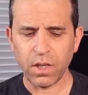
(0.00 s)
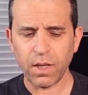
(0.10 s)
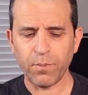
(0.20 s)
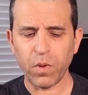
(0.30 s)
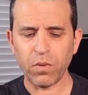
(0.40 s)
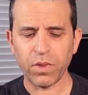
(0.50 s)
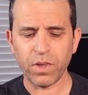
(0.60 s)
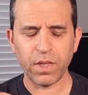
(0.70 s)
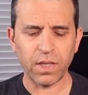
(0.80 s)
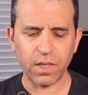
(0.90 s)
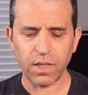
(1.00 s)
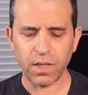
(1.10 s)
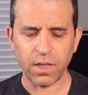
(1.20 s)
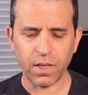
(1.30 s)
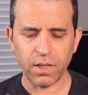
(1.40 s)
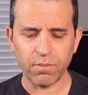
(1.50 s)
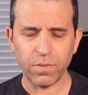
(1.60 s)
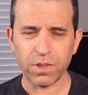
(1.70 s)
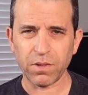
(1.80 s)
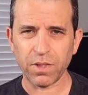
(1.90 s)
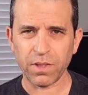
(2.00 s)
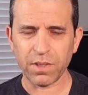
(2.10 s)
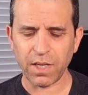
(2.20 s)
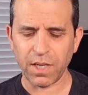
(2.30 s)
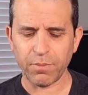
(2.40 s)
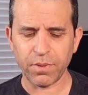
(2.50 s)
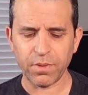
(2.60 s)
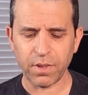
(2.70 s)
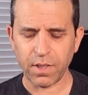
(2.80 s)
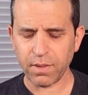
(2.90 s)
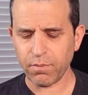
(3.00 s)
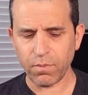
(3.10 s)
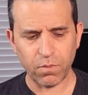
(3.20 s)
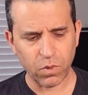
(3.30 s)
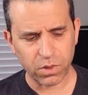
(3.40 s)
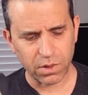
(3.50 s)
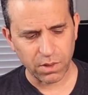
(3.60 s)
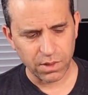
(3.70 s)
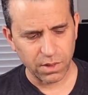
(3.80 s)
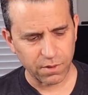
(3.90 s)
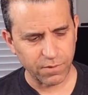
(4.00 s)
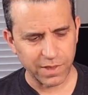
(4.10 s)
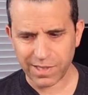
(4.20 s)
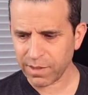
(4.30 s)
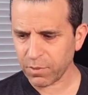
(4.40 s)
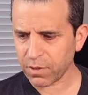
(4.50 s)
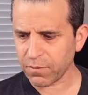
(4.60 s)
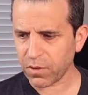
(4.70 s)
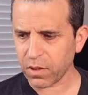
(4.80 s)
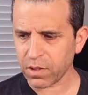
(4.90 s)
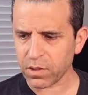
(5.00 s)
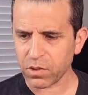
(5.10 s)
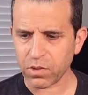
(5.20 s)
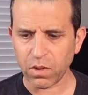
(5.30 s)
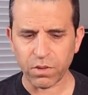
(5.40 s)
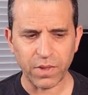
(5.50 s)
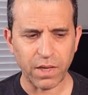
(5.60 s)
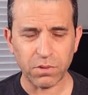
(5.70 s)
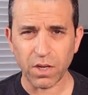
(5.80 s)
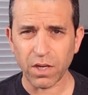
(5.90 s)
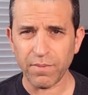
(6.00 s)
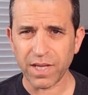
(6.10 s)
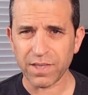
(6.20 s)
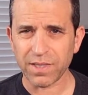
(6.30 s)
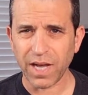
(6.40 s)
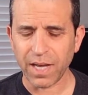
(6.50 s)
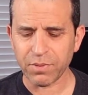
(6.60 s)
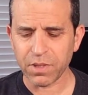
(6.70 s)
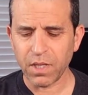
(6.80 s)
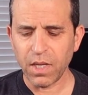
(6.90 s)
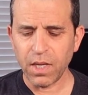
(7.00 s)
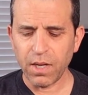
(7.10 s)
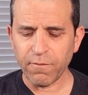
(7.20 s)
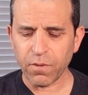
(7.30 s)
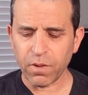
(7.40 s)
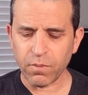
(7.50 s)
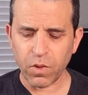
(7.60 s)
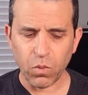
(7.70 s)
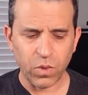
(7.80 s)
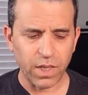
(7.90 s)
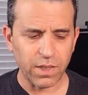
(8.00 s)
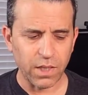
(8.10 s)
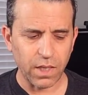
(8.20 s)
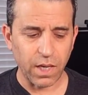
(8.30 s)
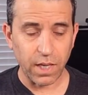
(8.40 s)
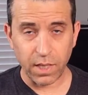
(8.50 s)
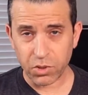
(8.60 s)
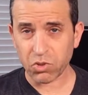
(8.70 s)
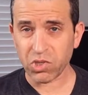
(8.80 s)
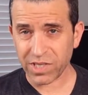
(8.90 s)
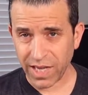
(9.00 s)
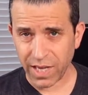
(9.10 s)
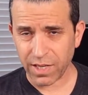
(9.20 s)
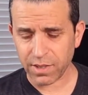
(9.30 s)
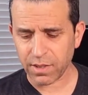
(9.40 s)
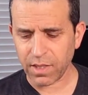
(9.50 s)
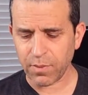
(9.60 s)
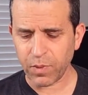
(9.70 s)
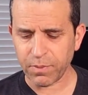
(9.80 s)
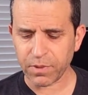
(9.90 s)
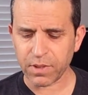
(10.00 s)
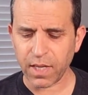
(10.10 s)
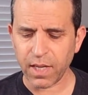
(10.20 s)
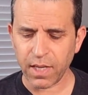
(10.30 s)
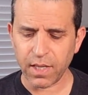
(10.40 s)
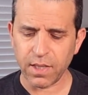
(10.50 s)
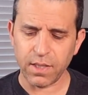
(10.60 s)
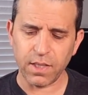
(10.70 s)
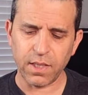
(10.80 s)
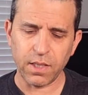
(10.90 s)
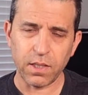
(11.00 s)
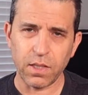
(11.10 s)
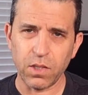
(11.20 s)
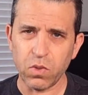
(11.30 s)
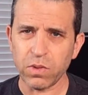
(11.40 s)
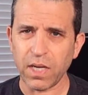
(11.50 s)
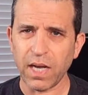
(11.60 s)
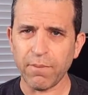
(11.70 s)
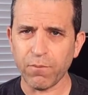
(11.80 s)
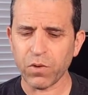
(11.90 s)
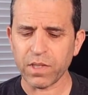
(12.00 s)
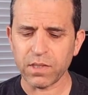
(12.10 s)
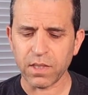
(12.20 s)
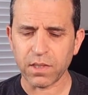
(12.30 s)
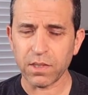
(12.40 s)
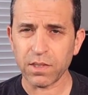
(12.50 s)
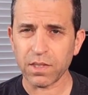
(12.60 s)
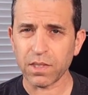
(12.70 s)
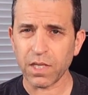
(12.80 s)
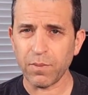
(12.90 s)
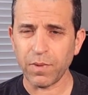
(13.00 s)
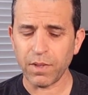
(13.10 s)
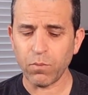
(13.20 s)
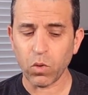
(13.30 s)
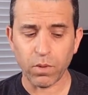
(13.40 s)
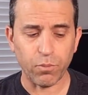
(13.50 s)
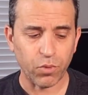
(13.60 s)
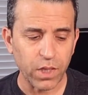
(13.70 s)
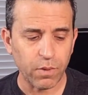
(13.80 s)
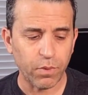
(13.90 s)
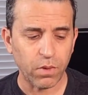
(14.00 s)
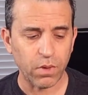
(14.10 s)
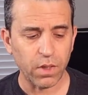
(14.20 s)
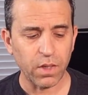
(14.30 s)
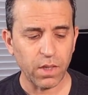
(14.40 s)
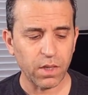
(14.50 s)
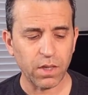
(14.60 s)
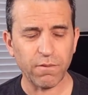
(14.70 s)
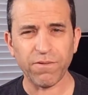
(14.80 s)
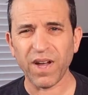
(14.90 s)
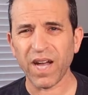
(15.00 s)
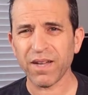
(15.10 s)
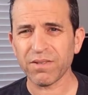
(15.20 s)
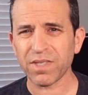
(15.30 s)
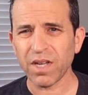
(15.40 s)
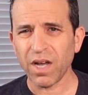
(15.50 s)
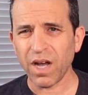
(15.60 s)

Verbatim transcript: uh, both the uh, material on top, um, more so, because it looks very similar as far as the sole. Now, talking about the tops, from what it, I understand, and people say it, the, the new top for the sixes is gonna be more breathable than the fives.